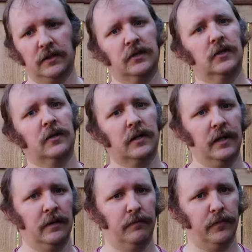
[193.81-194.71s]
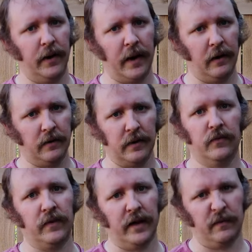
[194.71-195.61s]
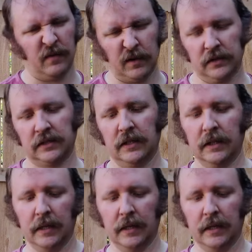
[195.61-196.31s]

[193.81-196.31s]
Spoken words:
You're still looking at brown and red malts.